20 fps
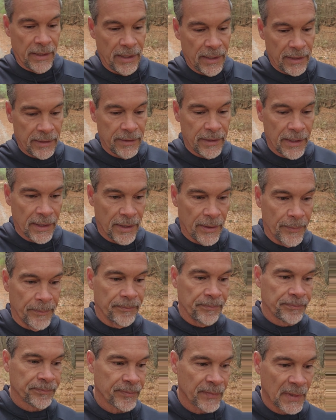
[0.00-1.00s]
And um,
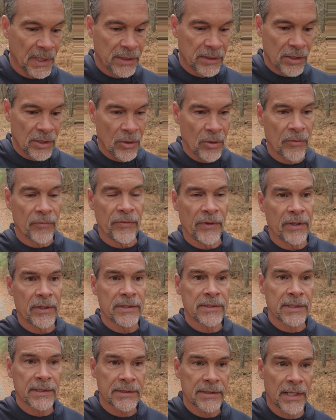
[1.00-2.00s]
you know, I'm very
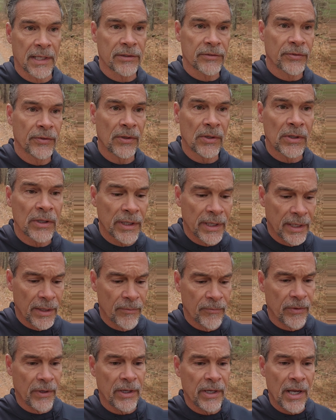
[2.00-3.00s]
successful and
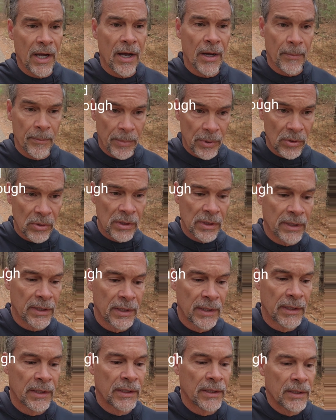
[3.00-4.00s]
I'm very humble.
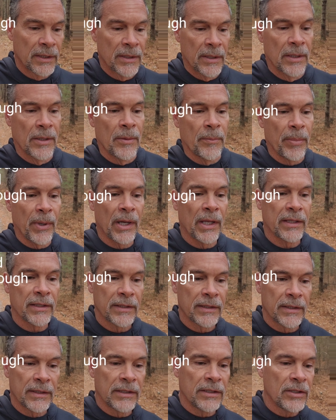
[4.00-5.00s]
But
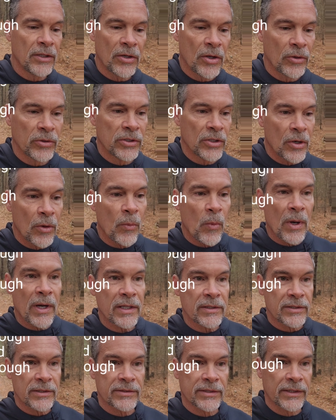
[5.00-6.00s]
you know, you don't want
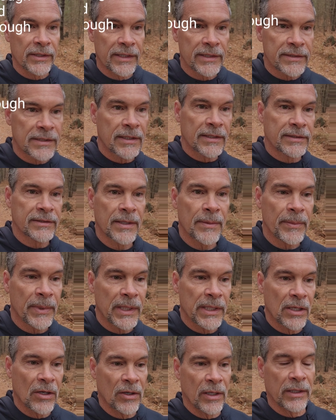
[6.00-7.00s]
to just listen to
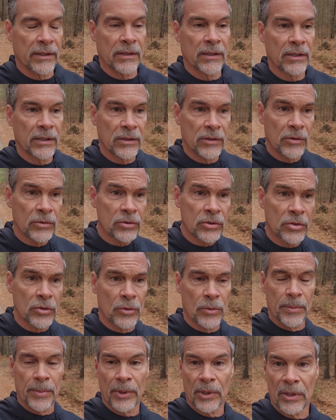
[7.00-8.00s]
somebody on
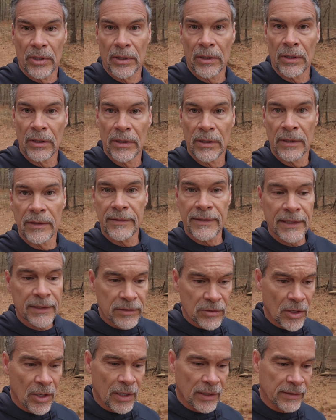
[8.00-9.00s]
YouTube or
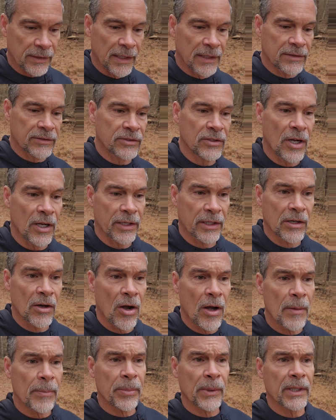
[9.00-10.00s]
TikTok that's not
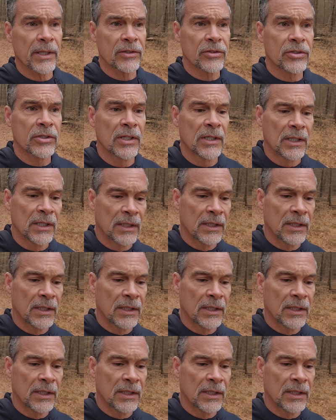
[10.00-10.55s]
accomplished